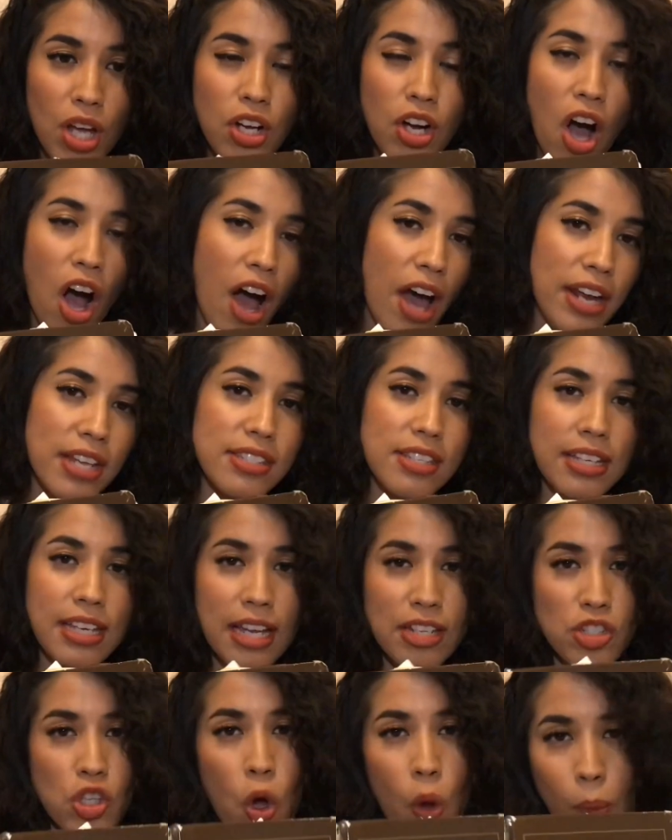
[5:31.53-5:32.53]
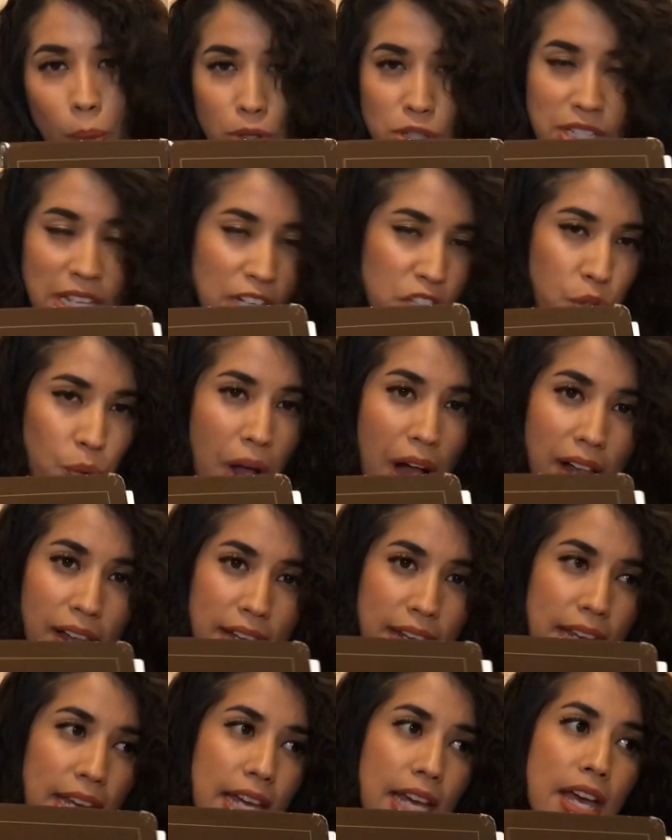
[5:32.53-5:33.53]
God is against
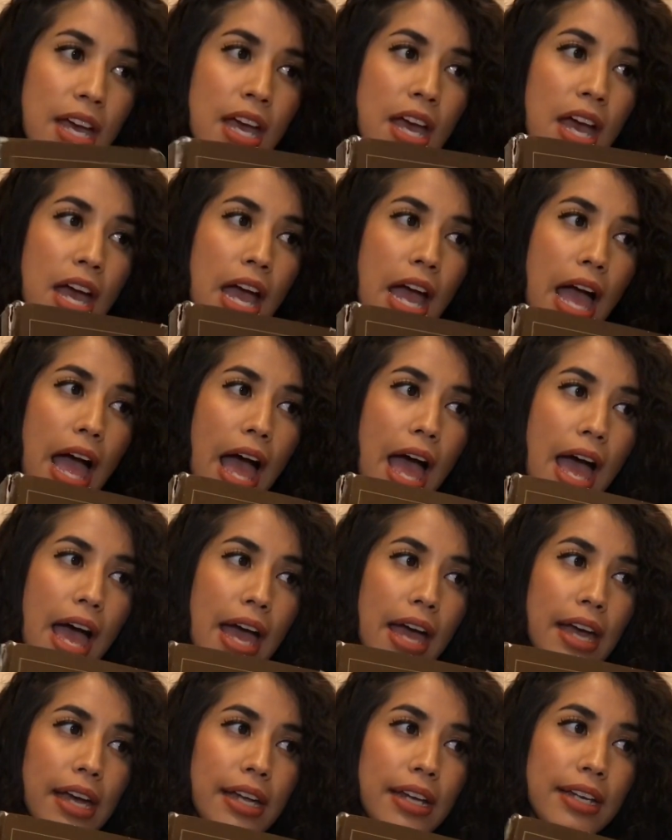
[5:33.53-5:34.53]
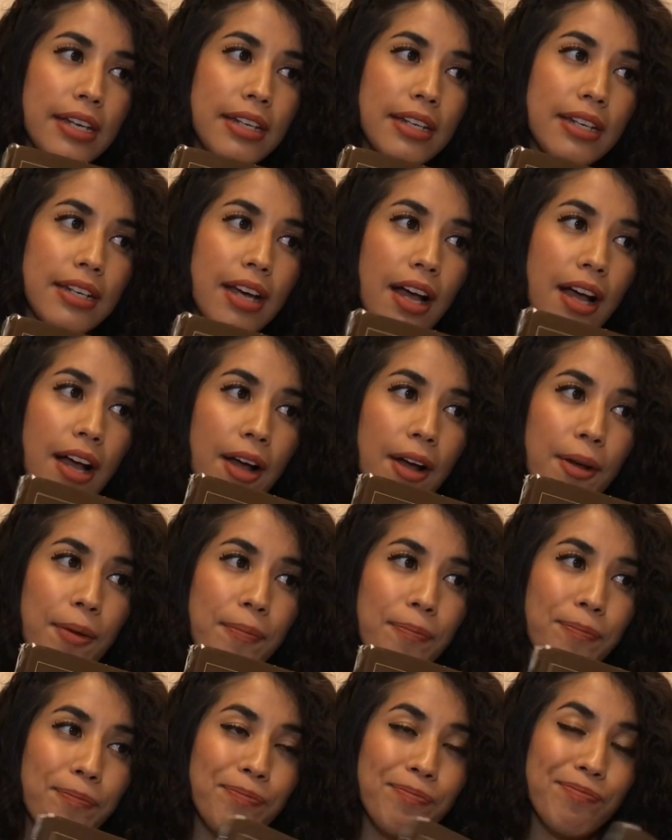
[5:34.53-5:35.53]
homosexuality? And I
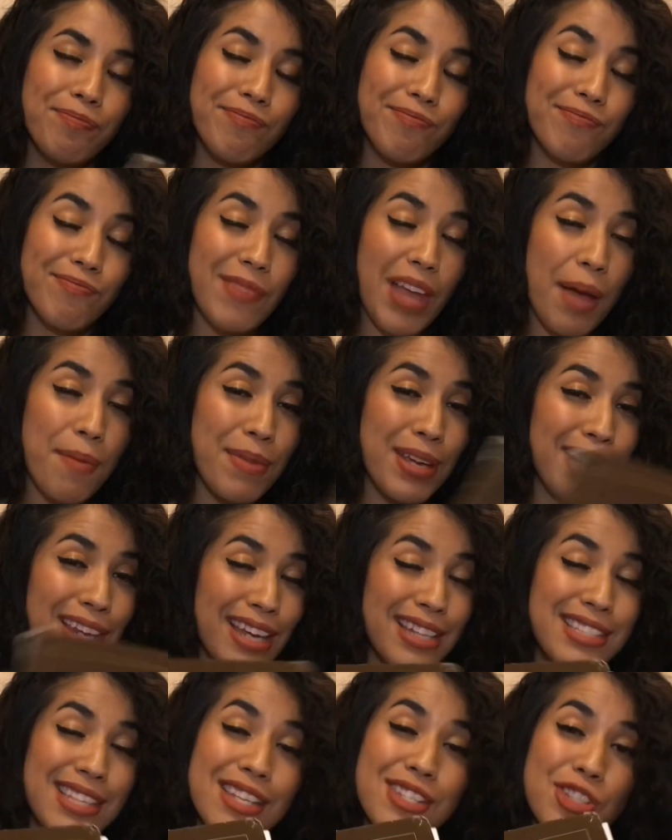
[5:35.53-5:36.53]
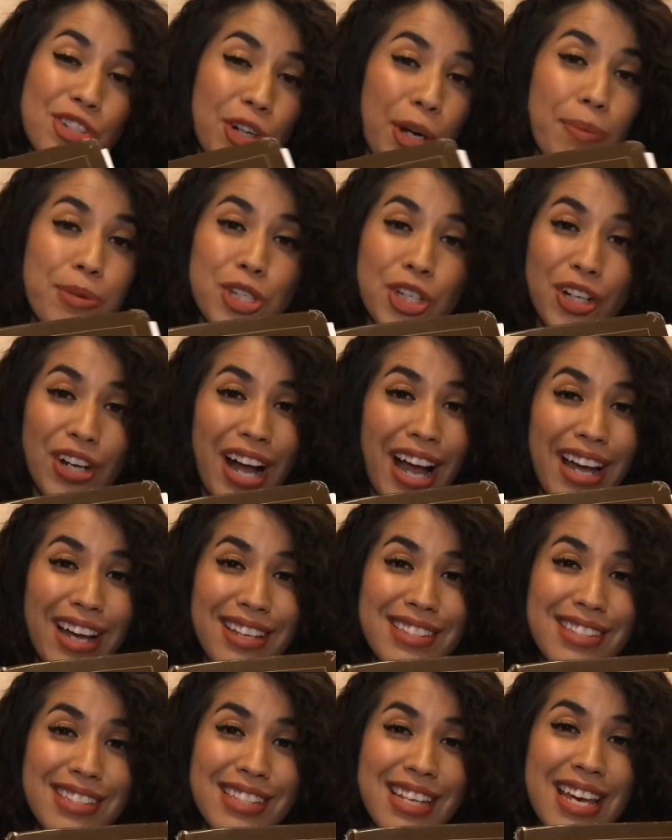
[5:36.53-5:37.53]
mean, it's in scripture,
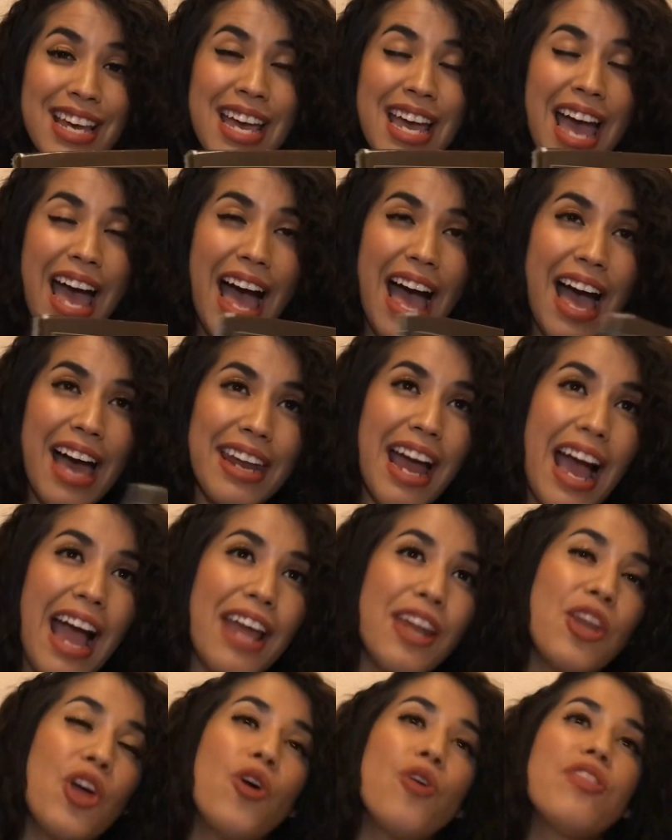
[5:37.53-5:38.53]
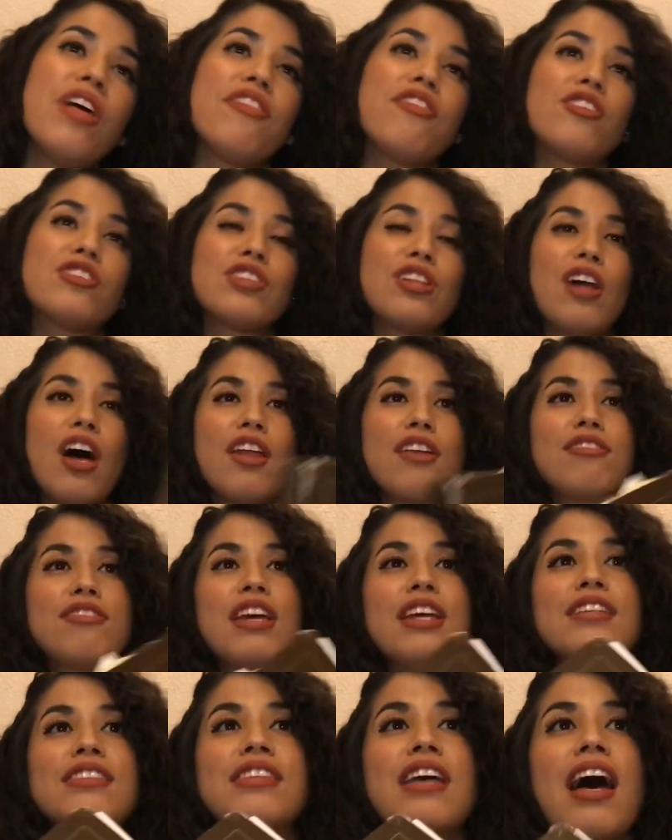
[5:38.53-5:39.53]
guys. And I know that there's a lot of
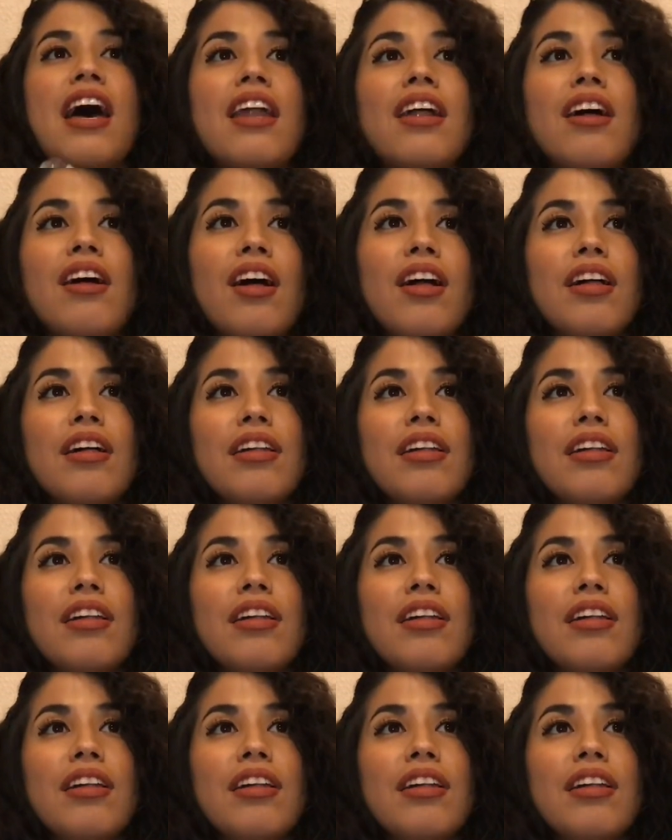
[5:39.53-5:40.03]
things that